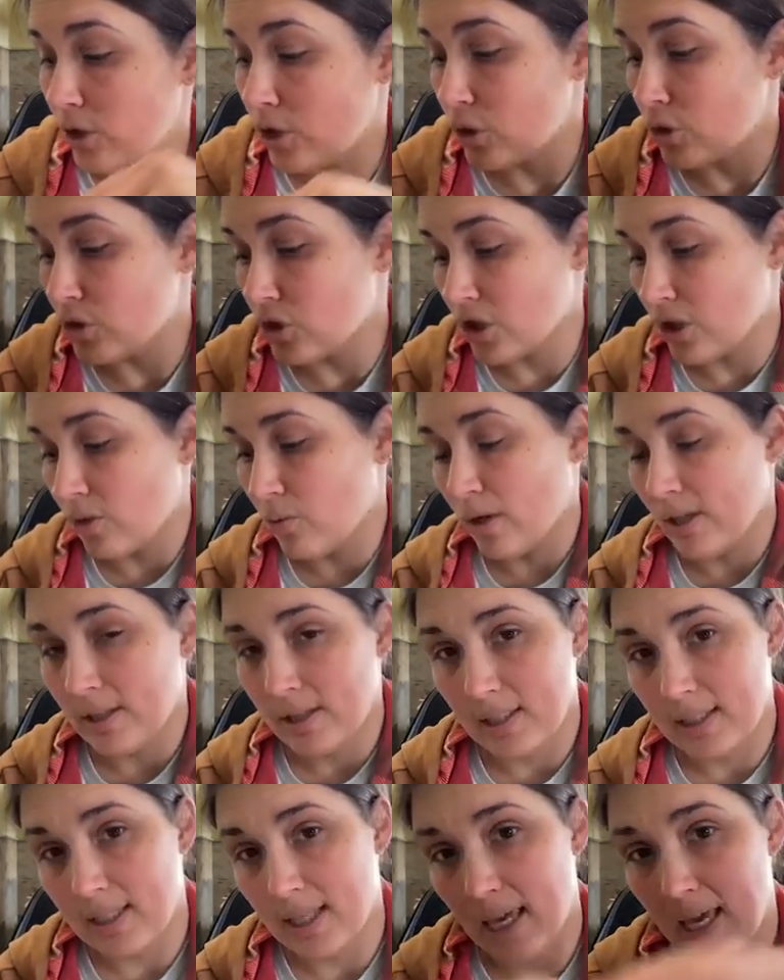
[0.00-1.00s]
Usually one
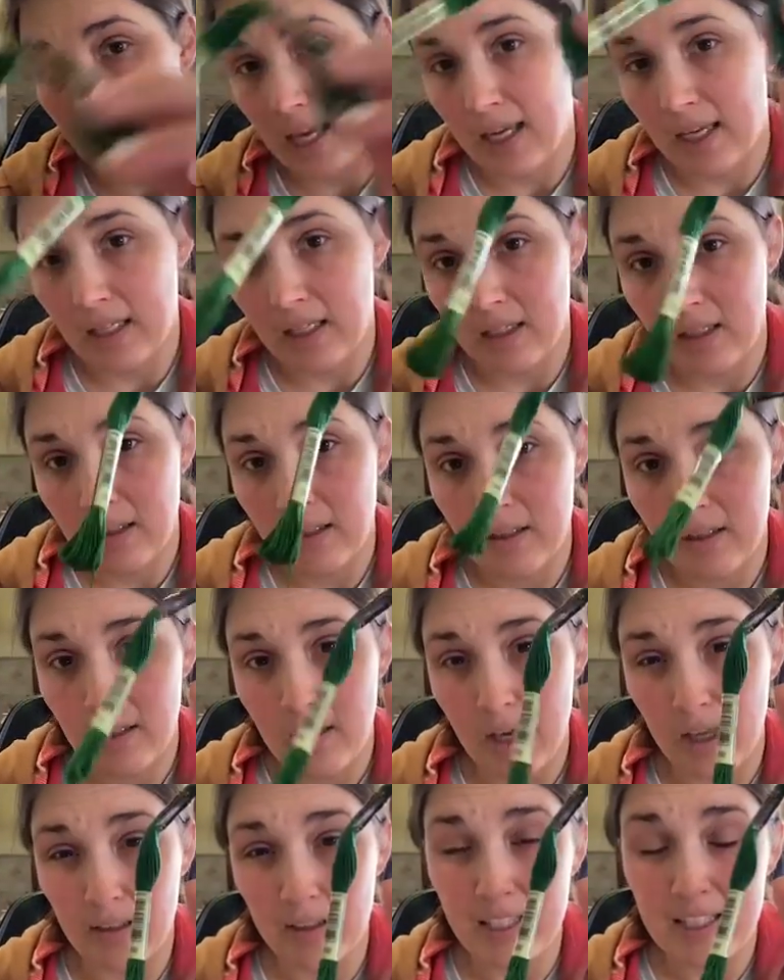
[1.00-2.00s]
skein,
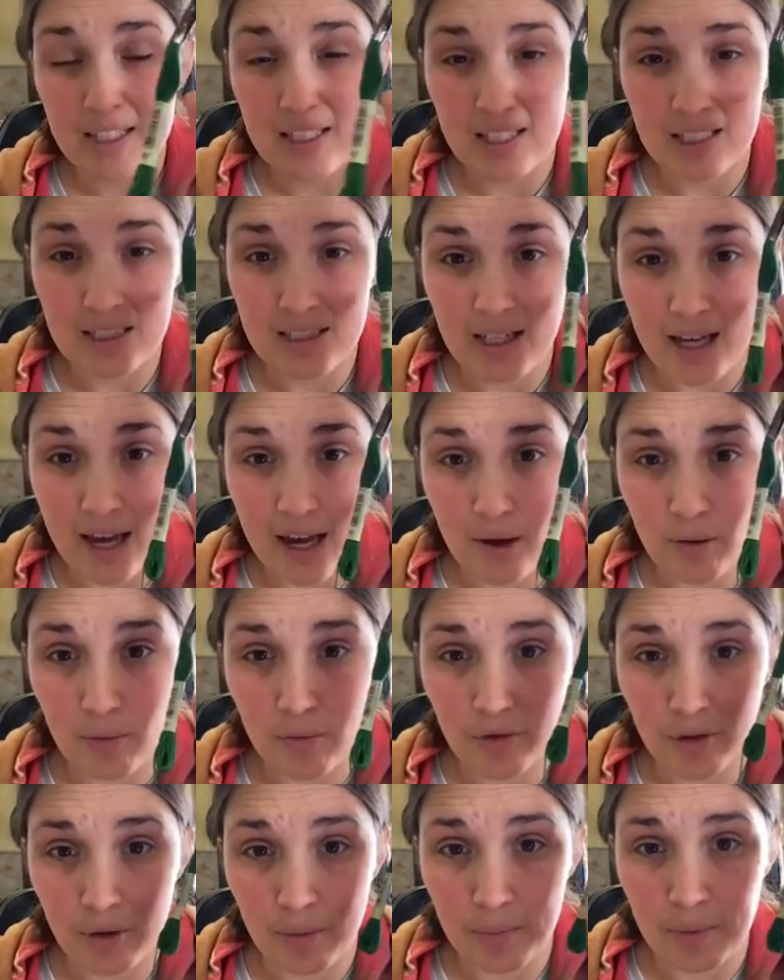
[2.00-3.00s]
at least in town
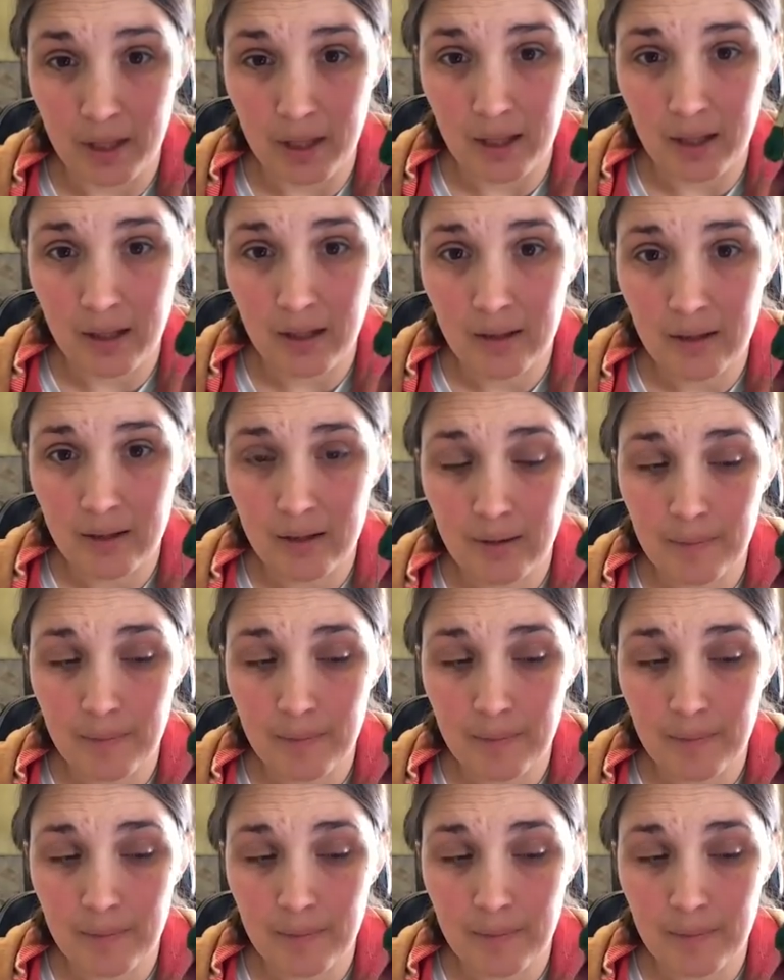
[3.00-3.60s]
for me,